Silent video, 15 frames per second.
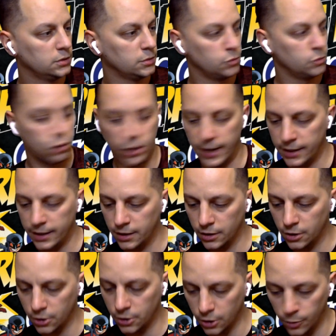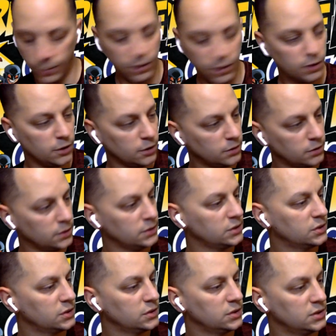some Jack Kirby
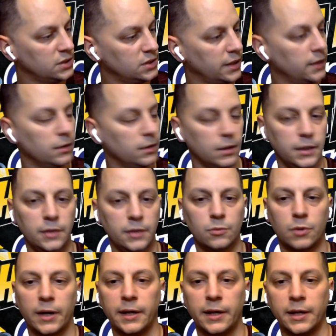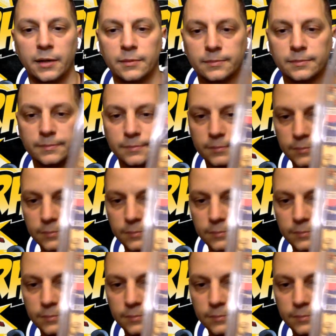goodness, Stan Lee writing.